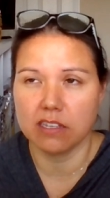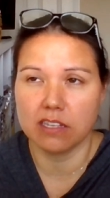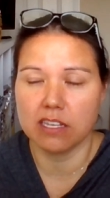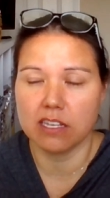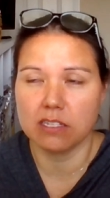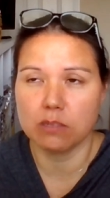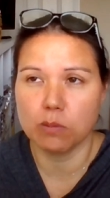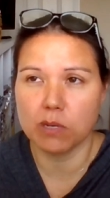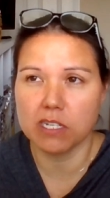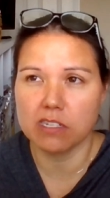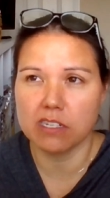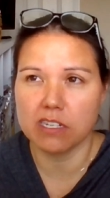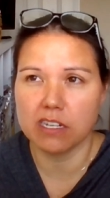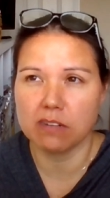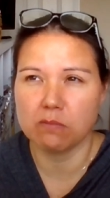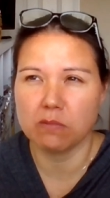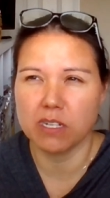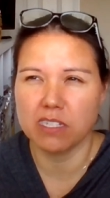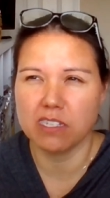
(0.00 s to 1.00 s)

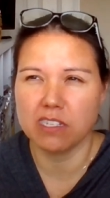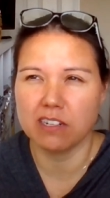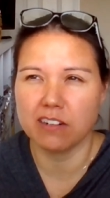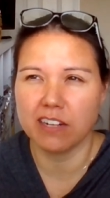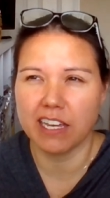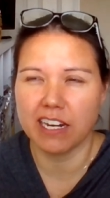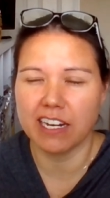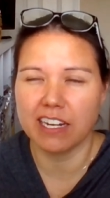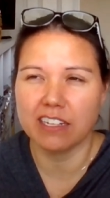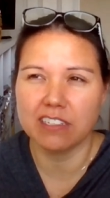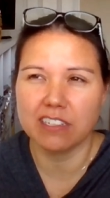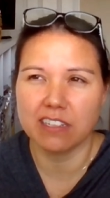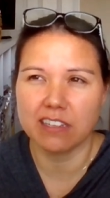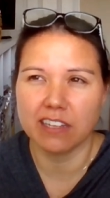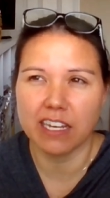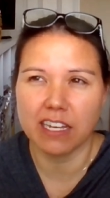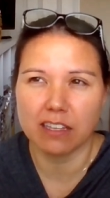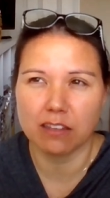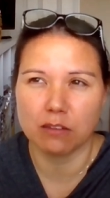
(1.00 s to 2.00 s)
especially once you're getting into
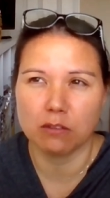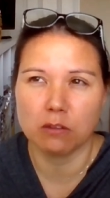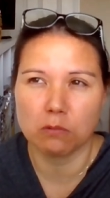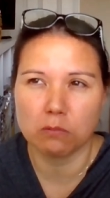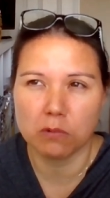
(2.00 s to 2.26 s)
like the